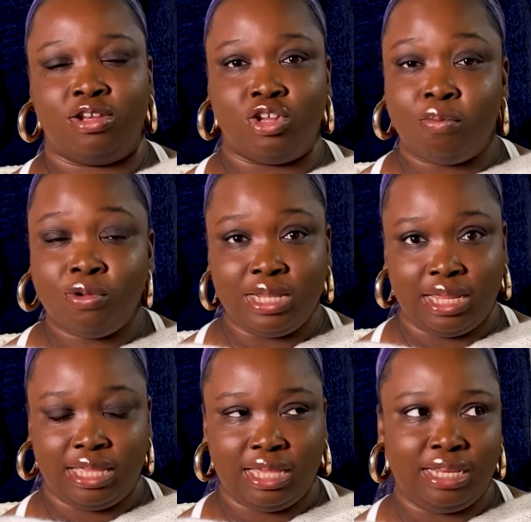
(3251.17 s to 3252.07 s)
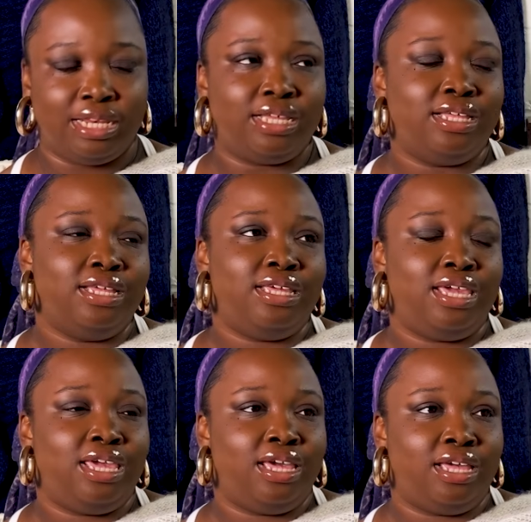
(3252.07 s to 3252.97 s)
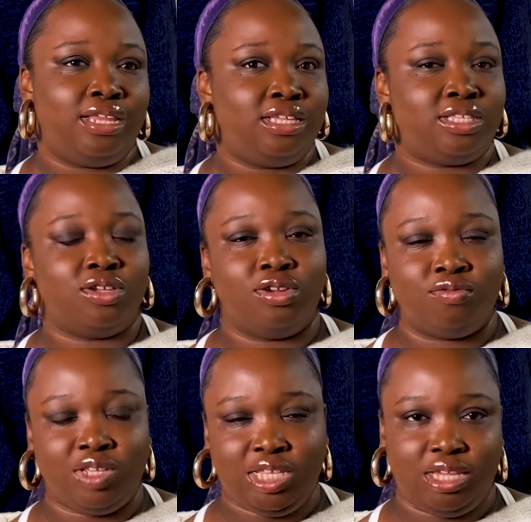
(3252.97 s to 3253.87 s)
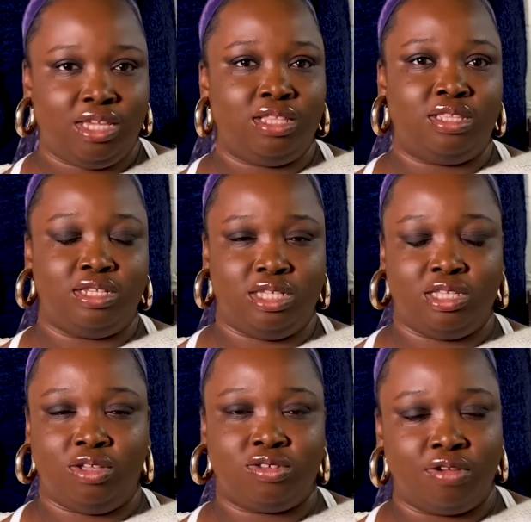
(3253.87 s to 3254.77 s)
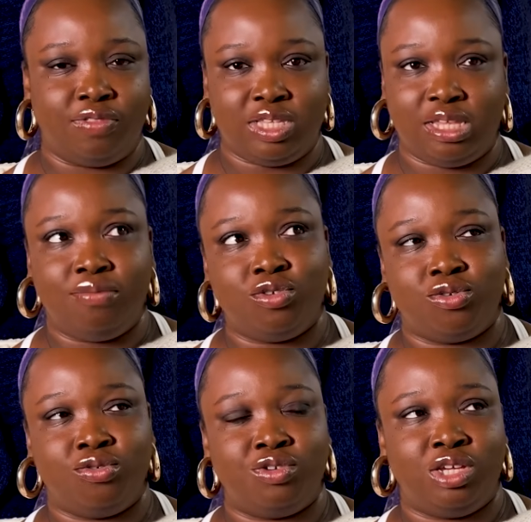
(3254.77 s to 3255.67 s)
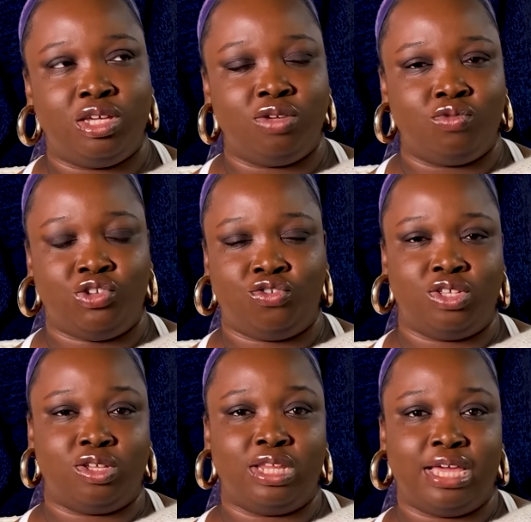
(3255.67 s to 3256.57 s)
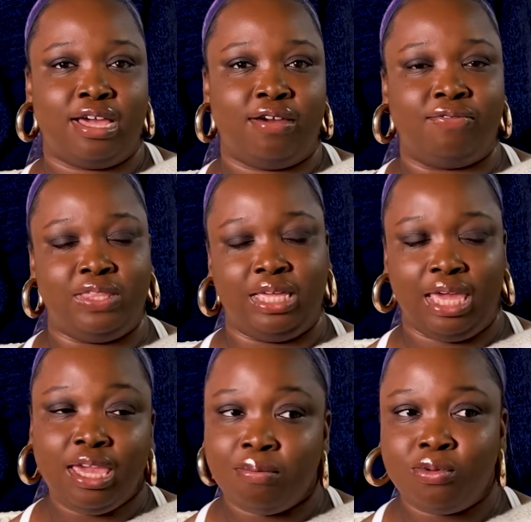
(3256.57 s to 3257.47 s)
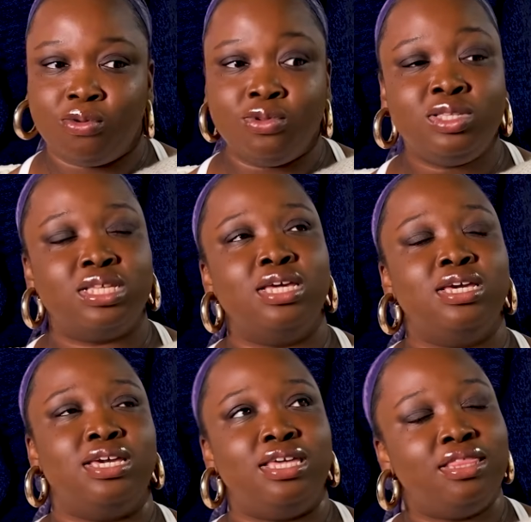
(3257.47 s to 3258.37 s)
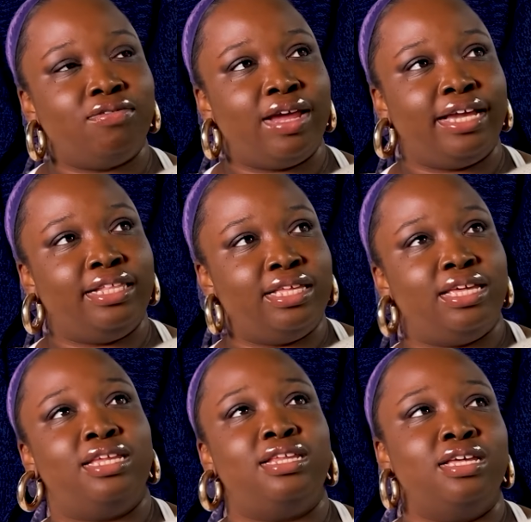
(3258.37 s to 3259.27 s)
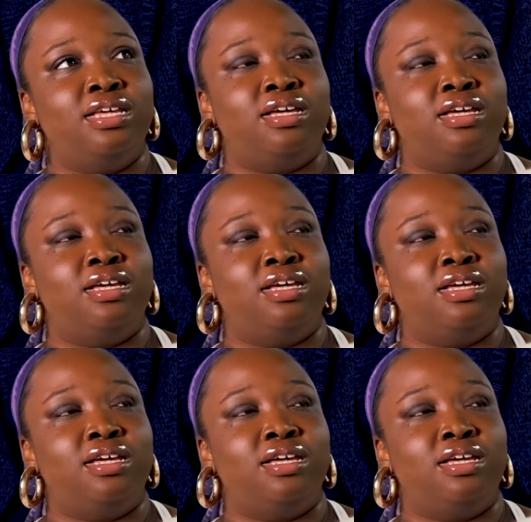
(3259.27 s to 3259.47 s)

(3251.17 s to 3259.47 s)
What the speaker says: double knitting, and it's gonna retain the details of the same Zuri, which is gonna have the cables in the raglan.